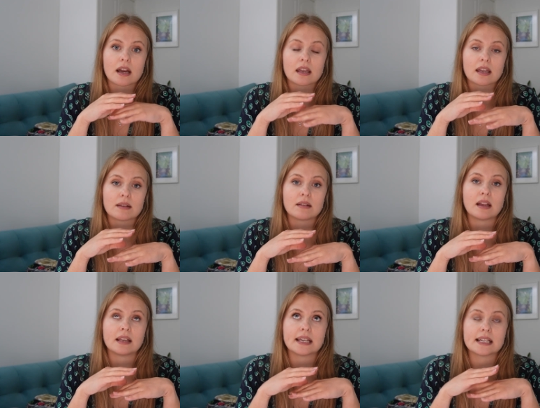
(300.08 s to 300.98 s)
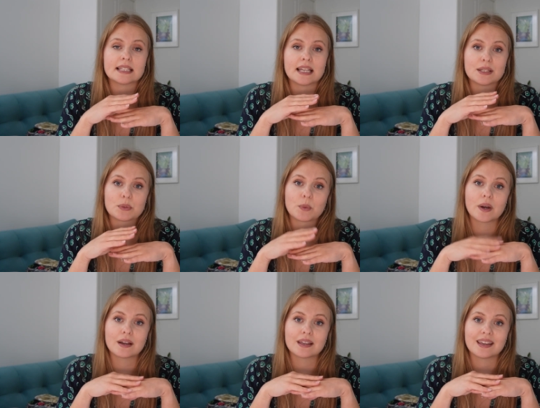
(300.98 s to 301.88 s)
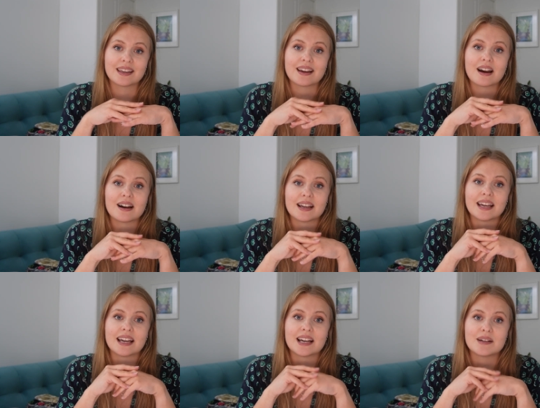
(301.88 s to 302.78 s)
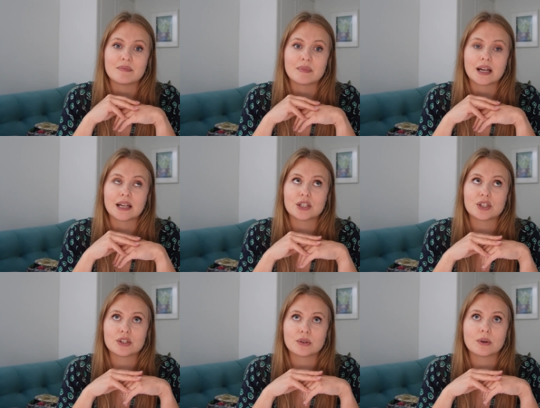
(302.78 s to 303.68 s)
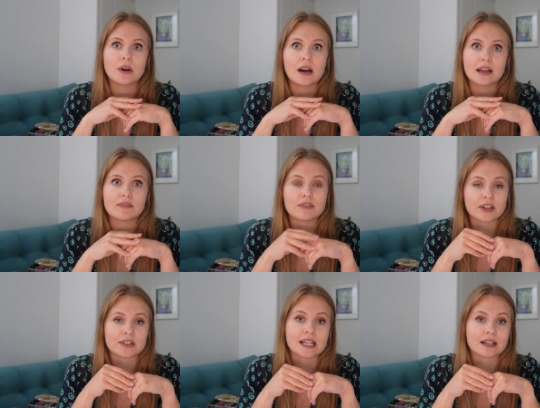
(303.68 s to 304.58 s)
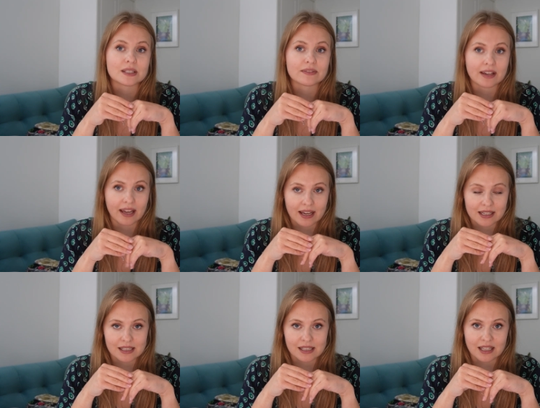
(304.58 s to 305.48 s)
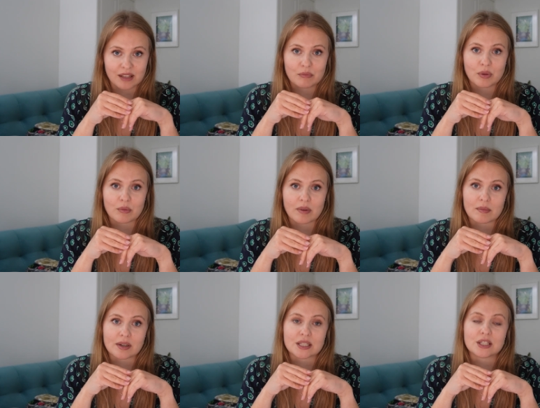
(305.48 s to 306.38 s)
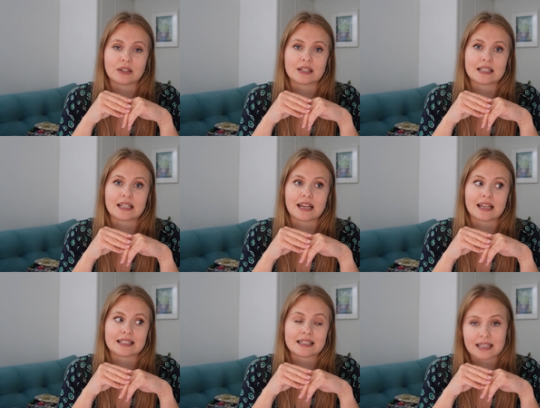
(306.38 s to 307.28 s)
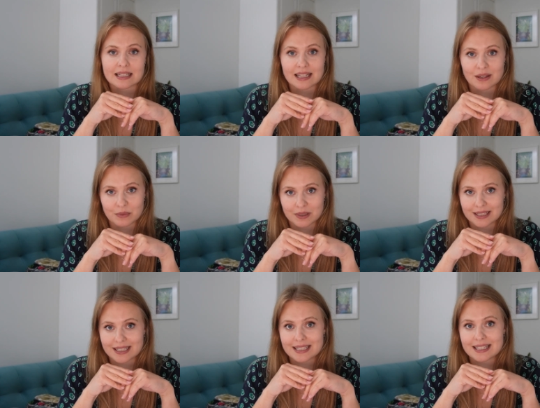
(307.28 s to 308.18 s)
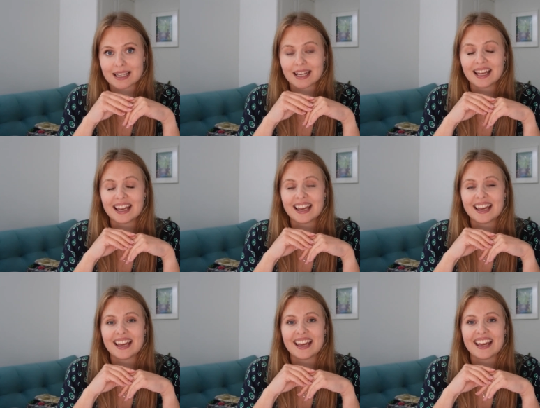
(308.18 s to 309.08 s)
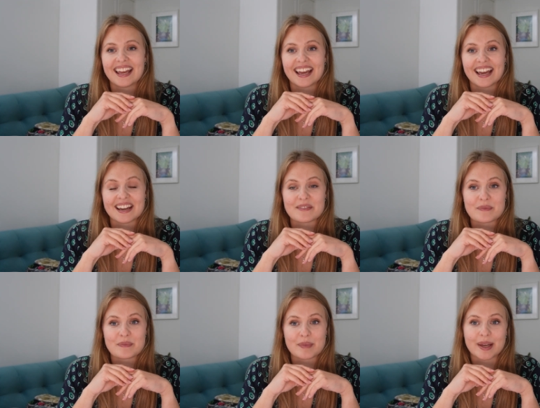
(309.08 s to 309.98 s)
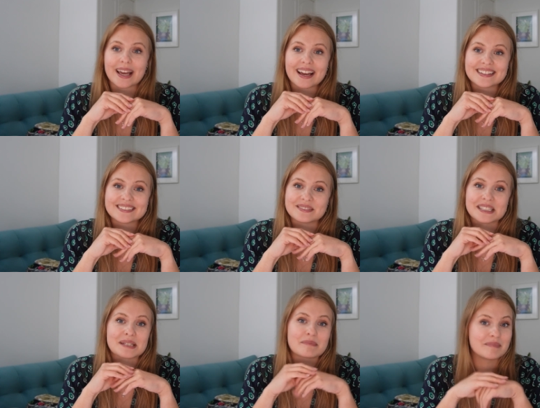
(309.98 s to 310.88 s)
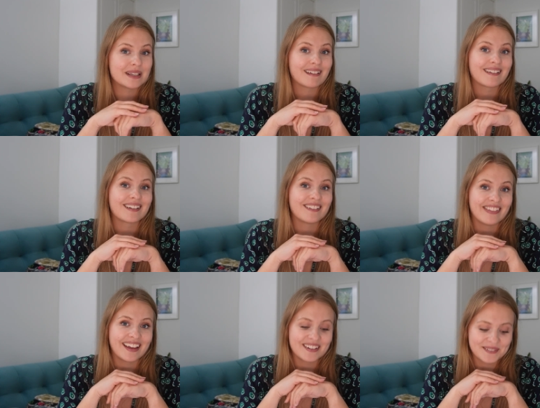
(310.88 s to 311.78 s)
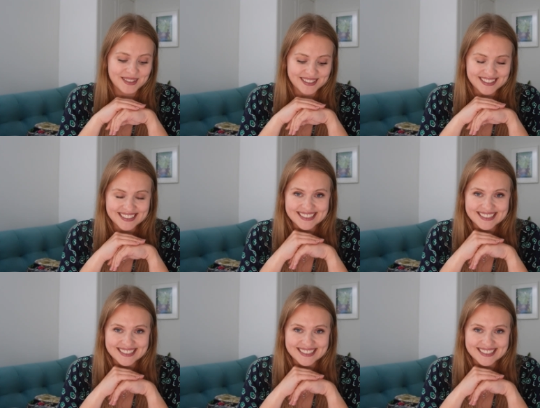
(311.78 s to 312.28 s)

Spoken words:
I can get it working. I am sure I can figure it out if I actually put my mind to it and sit down with it. But yeah, wish me luck on that one.